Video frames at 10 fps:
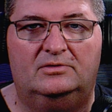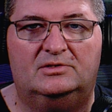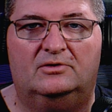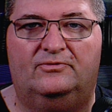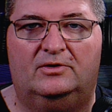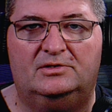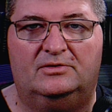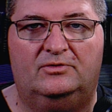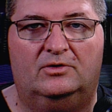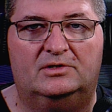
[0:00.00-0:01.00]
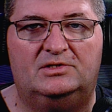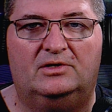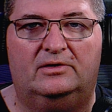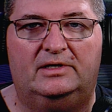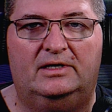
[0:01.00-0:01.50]
So first, of course,
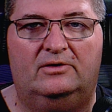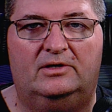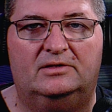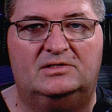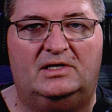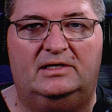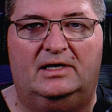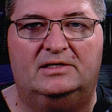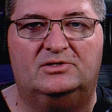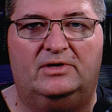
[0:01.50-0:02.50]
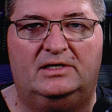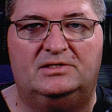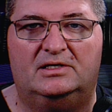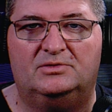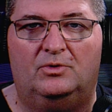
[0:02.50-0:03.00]
starting out on the Sennheiser
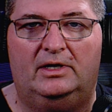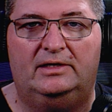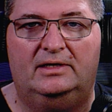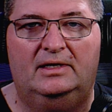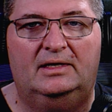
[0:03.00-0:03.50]
XS1,